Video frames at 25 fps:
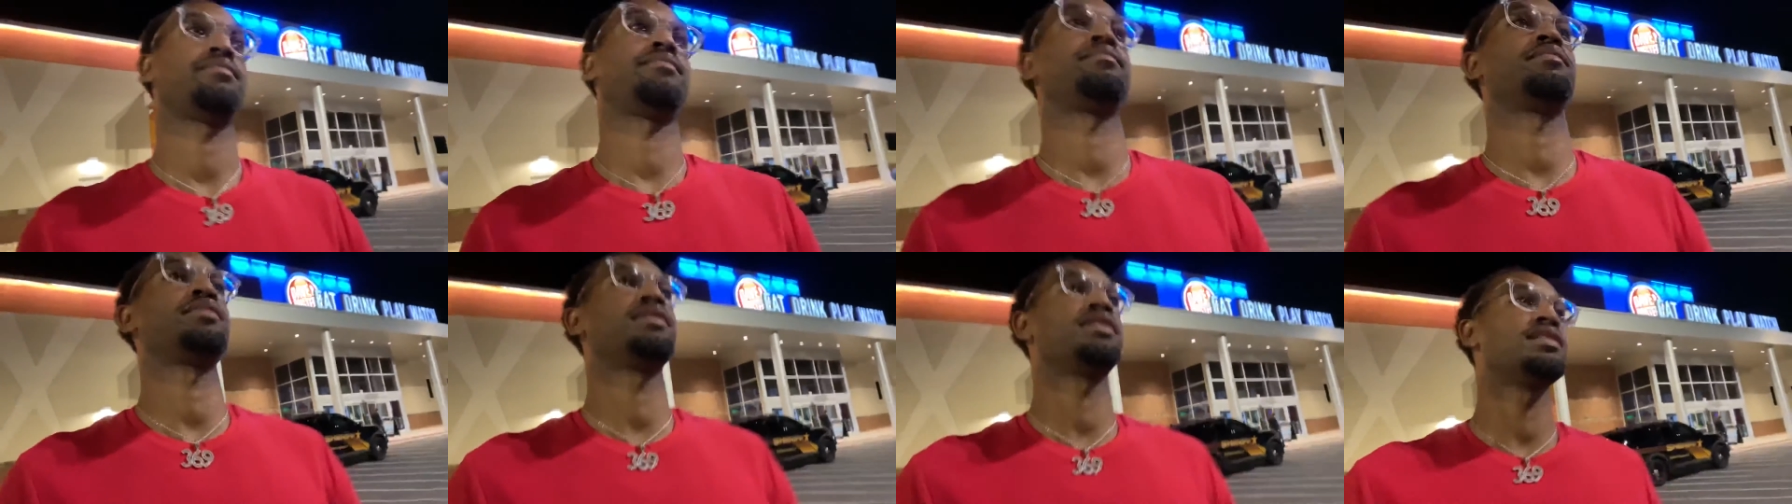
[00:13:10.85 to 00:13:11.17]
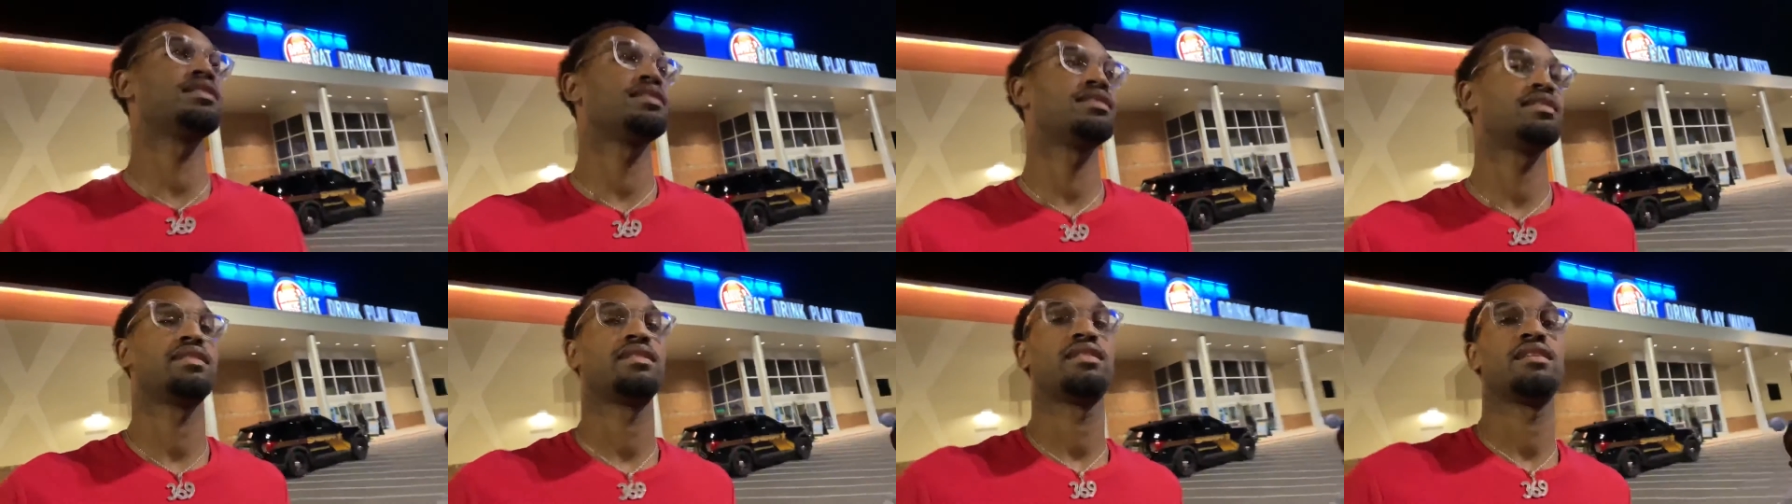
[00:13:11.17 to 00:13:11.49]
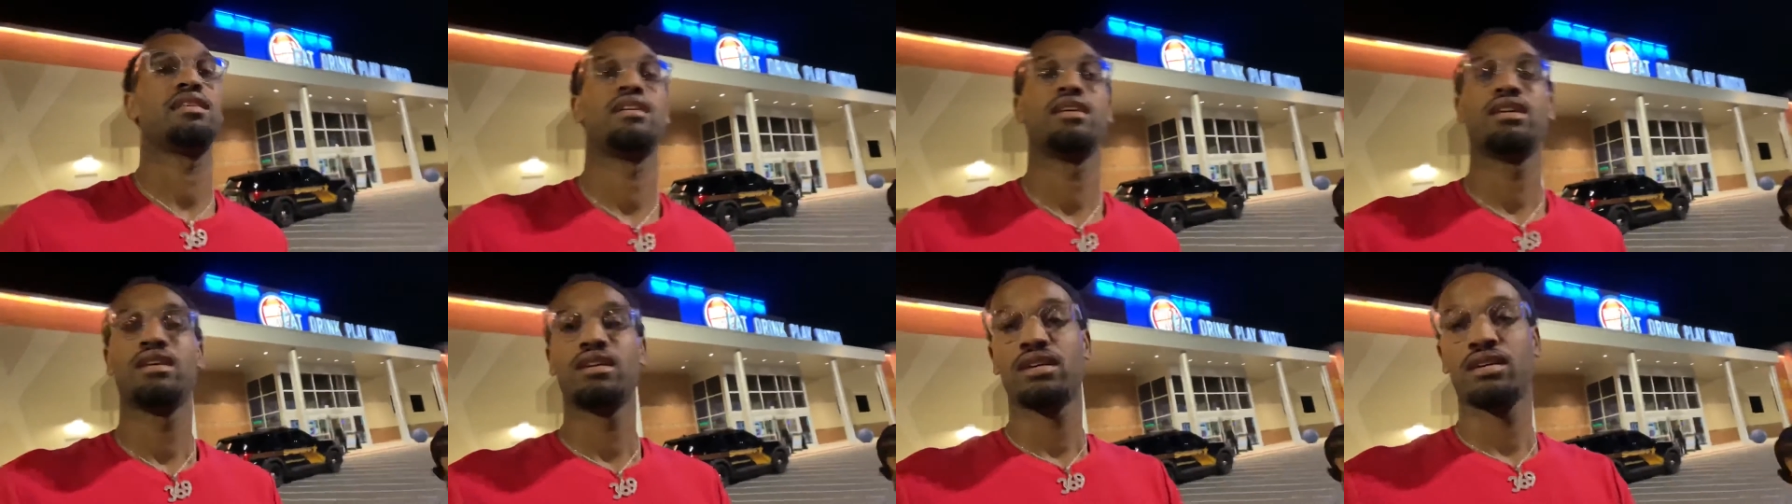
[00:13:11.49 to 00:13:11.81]
But
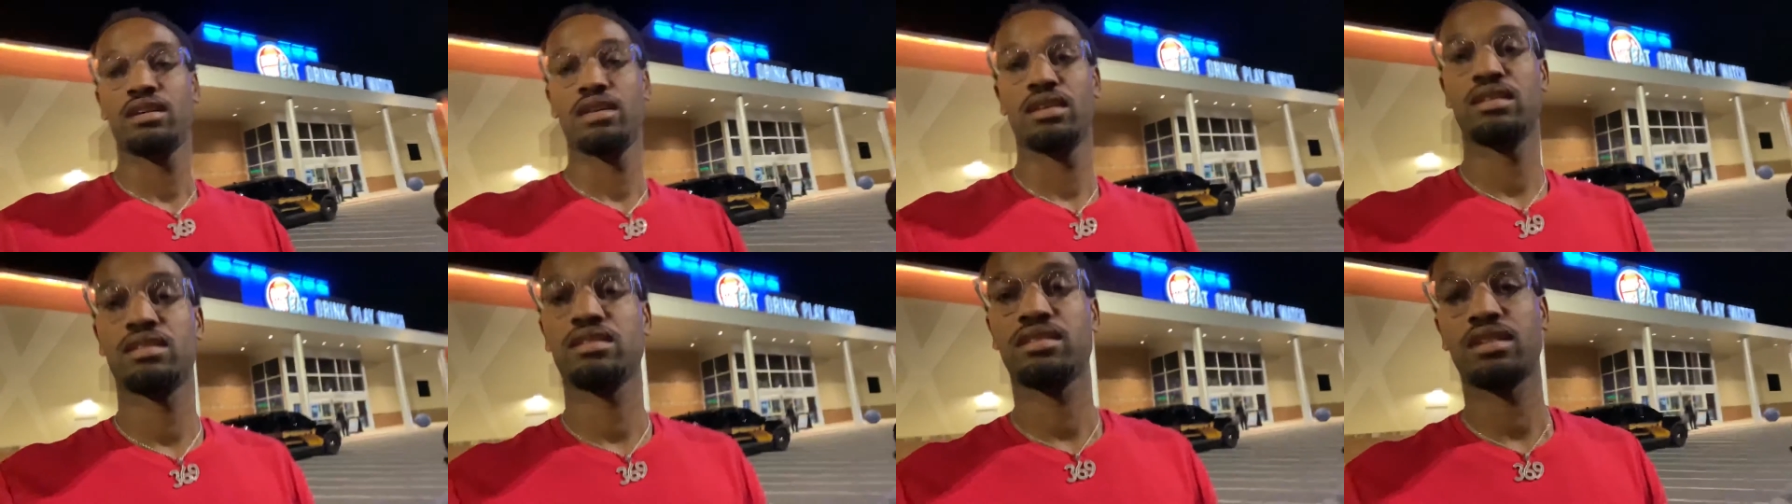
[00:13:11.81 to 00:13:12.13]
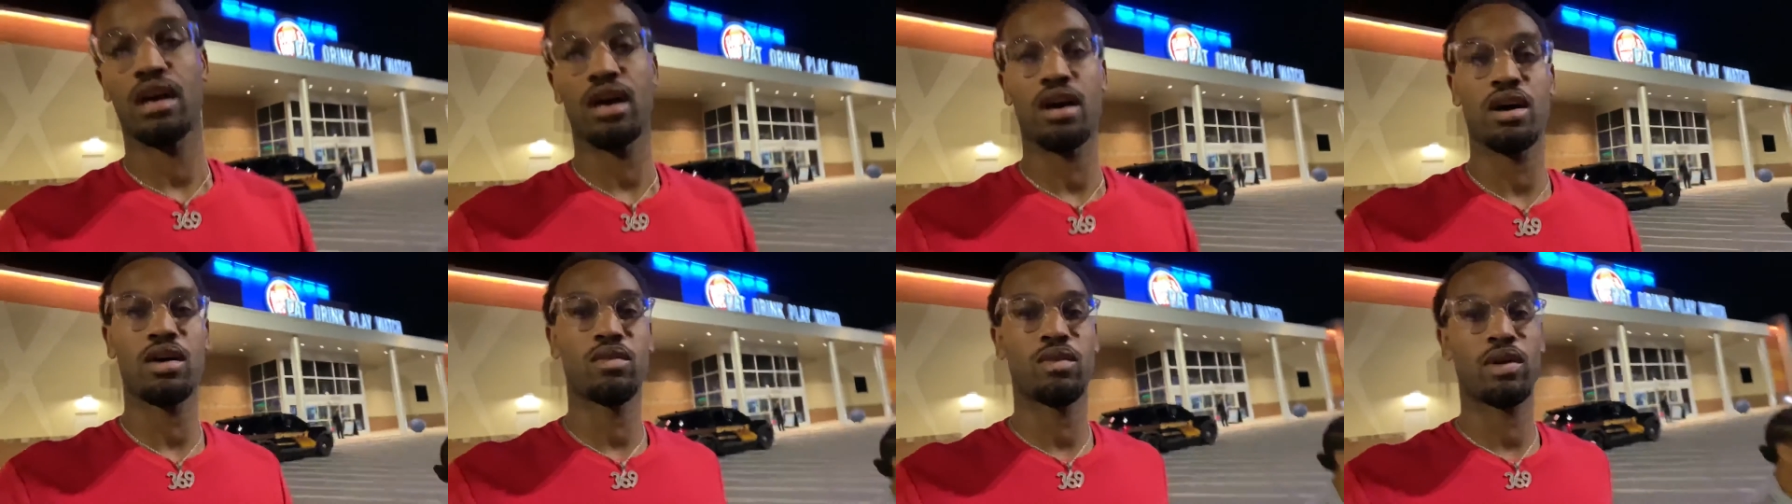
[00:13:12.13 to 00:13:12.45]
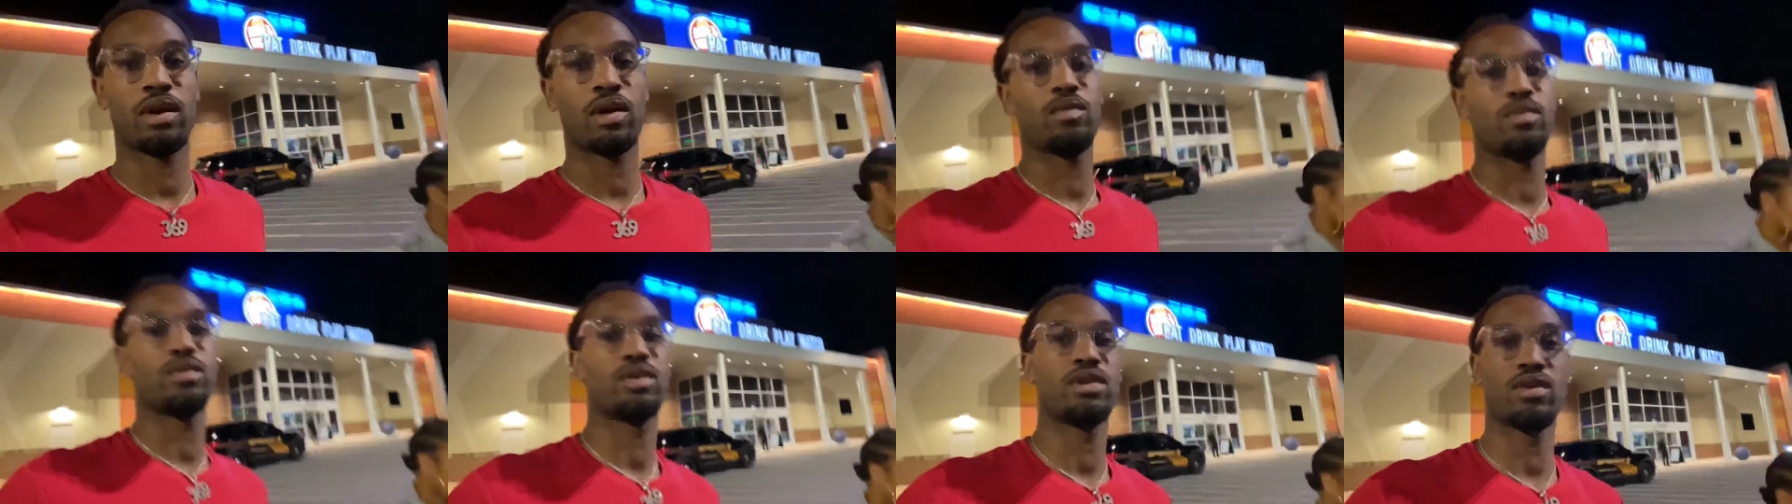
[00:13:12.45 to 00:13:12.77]
it's all
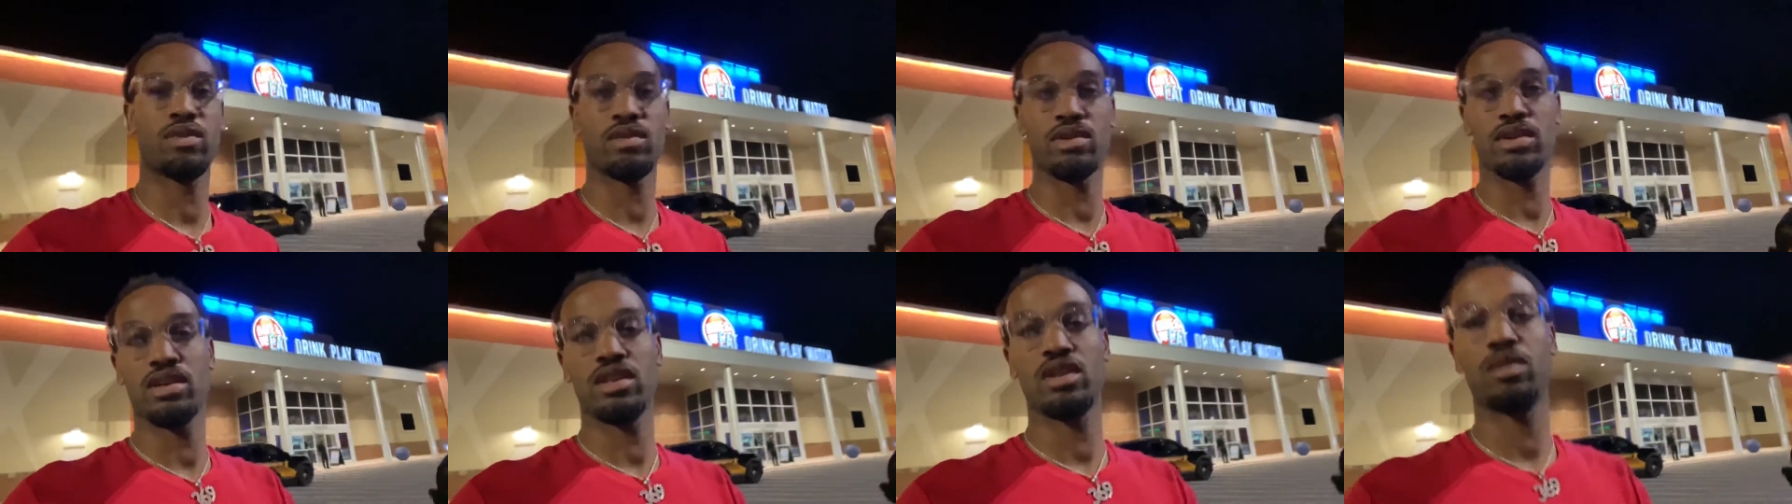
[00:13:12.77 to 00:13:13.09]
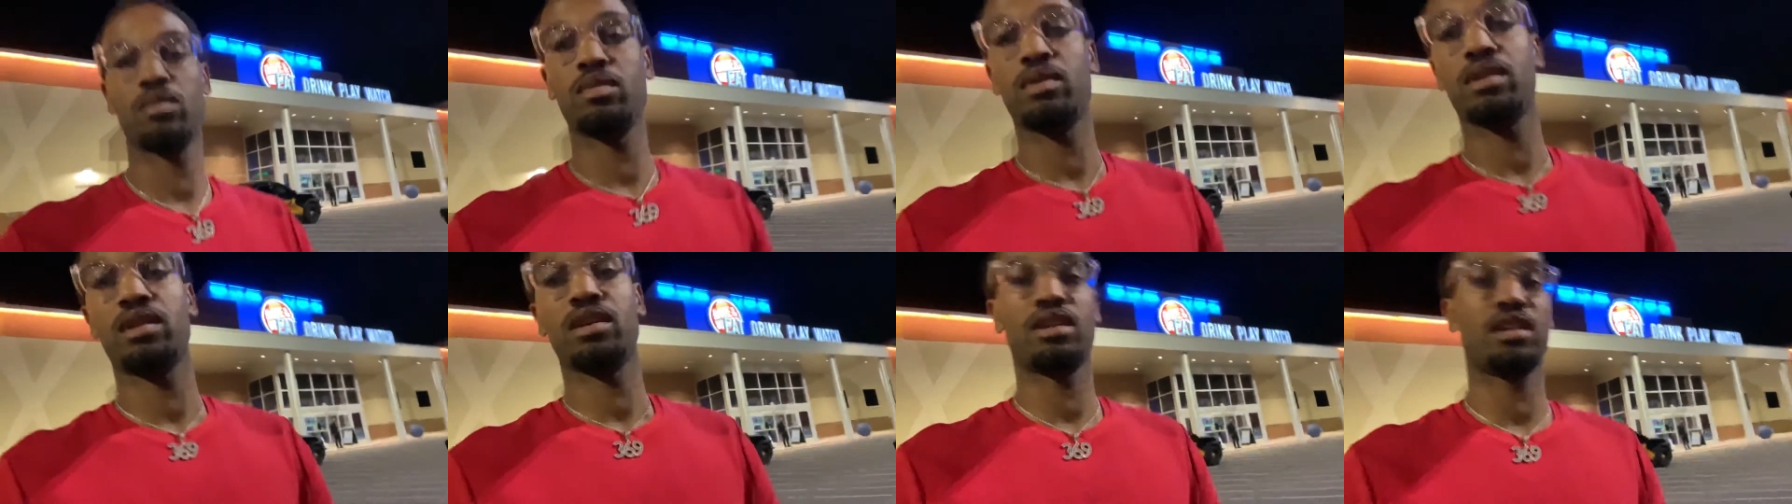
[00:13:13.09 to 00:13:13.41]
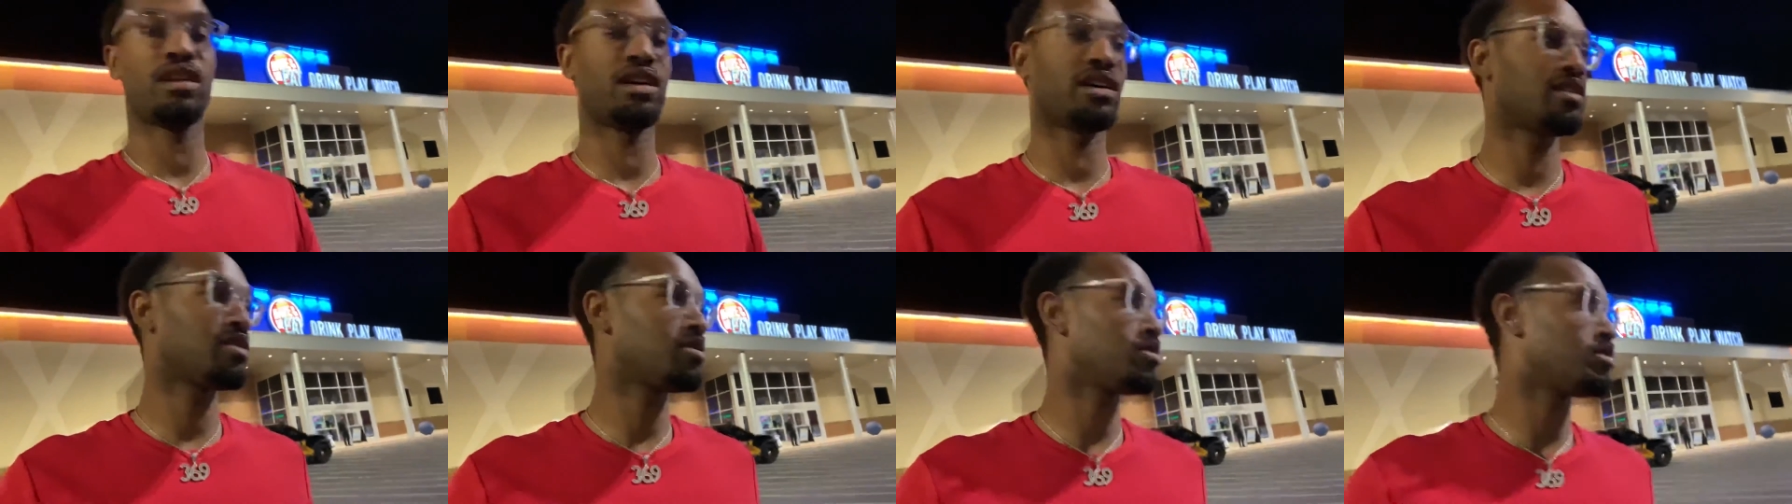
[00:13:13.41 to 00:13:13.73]
right. We're going to get them in the
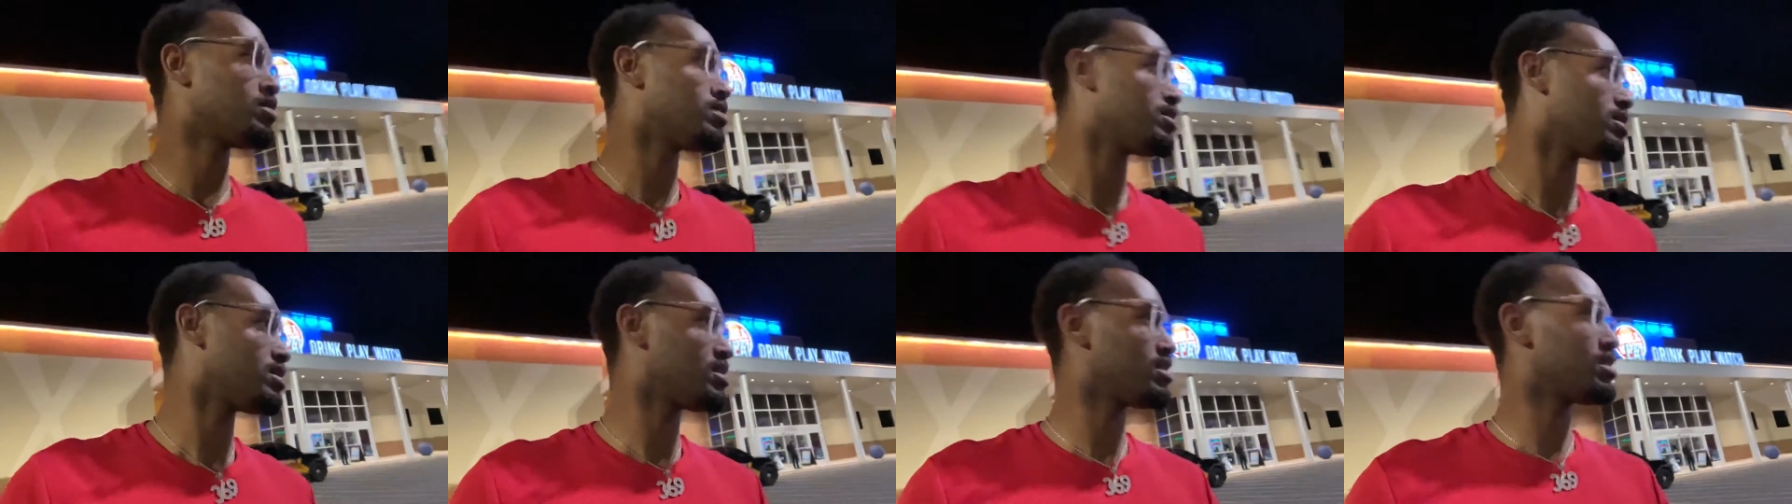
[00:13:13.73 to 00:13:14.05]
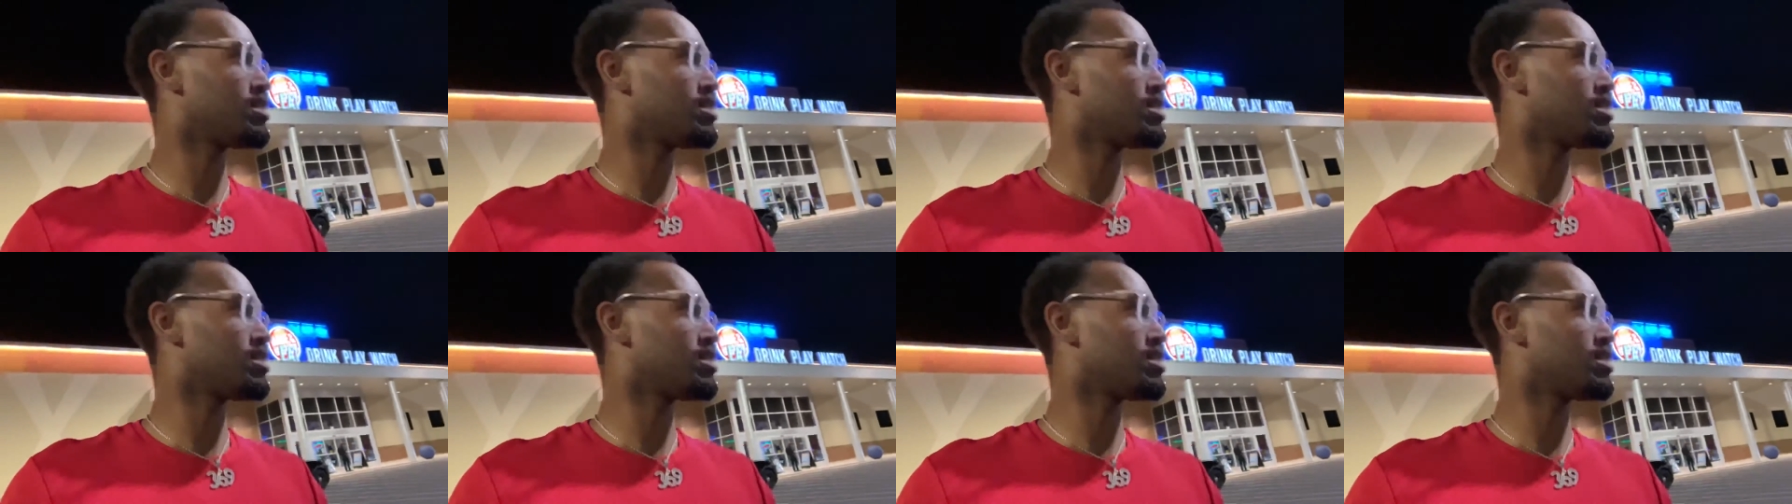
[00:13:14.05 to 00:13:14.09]
next one.